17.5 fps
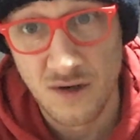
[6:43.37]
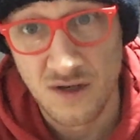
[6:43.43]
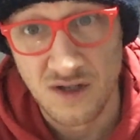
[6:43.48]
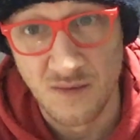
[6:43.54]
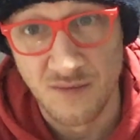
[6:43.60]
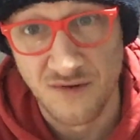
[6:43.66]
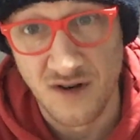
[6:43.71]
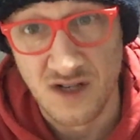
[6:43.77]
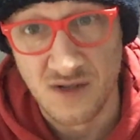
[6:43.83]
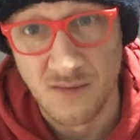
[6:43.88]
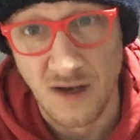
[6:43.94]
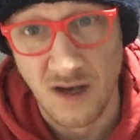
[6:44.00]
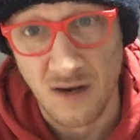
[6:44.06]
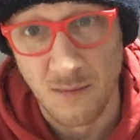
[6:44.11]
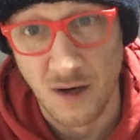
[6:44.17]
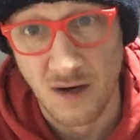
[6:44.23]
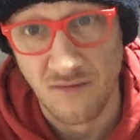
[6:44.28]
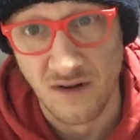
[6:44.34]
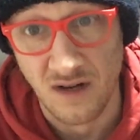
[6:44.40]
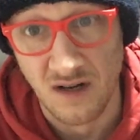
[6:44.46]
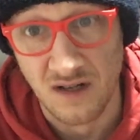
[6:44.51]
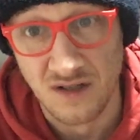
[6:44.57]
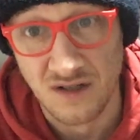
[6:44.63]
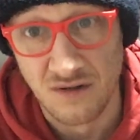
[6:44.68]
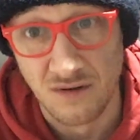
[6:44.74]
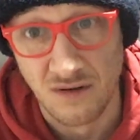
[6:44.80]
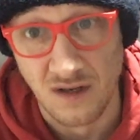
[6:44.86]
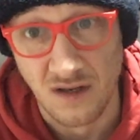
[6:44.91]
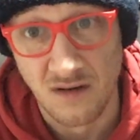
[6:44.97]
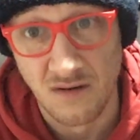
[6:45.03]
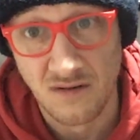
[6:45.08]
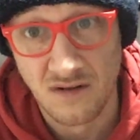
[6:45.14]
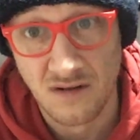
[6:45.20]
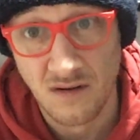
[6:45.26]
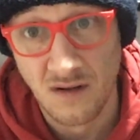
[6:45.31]
surprise me and I might really enjoy it.
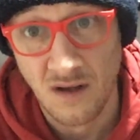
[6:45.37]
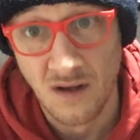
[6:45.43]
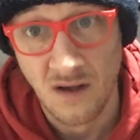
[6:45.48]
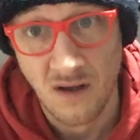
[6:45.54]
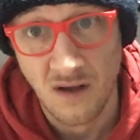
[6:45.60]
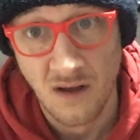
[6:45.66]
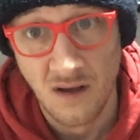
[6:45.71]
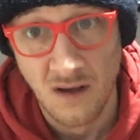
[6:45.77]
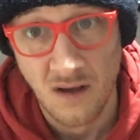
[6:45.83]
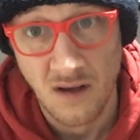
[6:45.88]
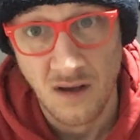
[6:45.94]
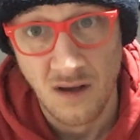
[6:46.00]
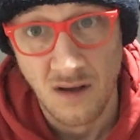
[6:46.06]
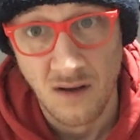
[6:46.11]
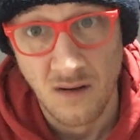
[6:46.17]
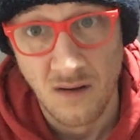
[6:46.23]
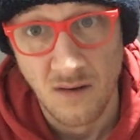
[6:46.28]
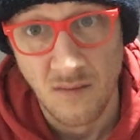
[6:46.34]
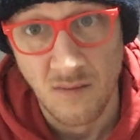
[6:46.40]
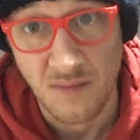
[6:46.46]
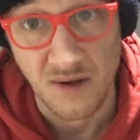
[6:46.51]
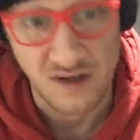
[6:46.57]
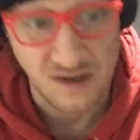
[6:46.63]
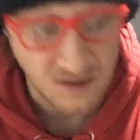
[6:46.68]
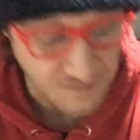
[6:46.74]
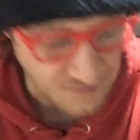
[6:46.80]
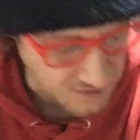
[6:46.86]
But enough